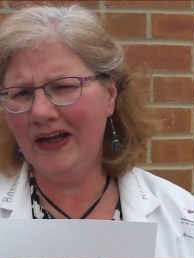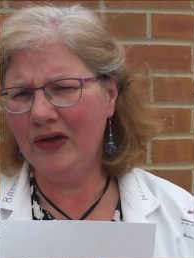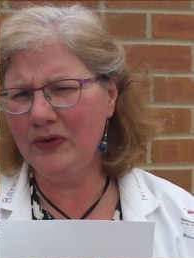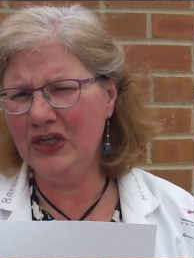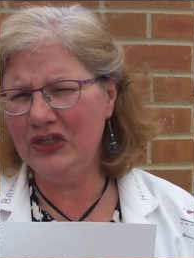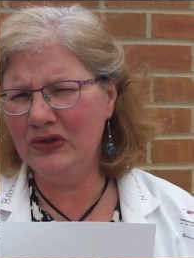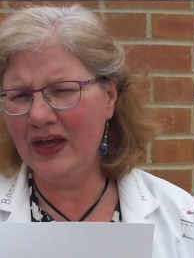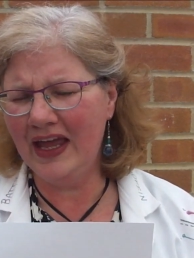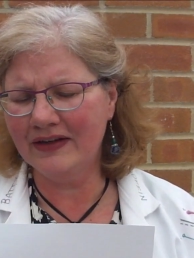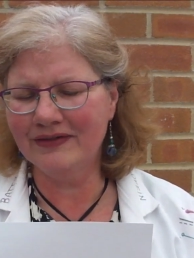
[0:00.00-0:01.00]
Can you do
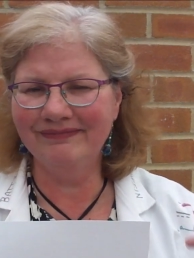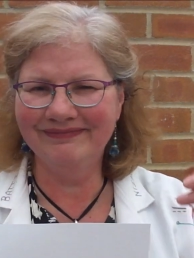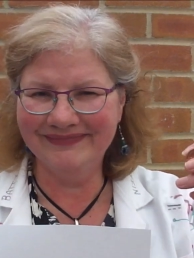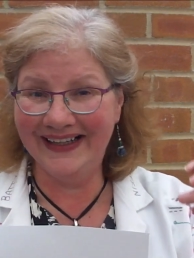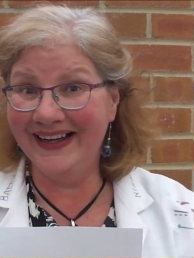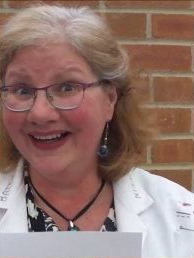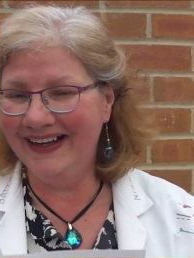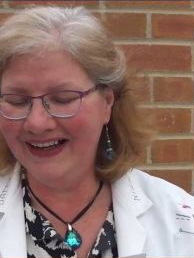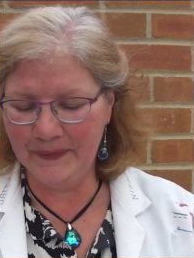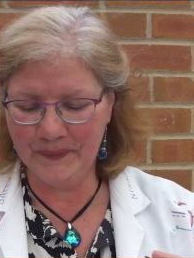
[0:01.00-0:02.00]
that?
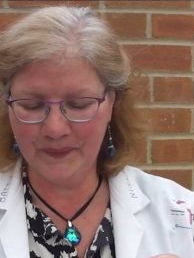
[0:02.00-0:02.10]
Aha!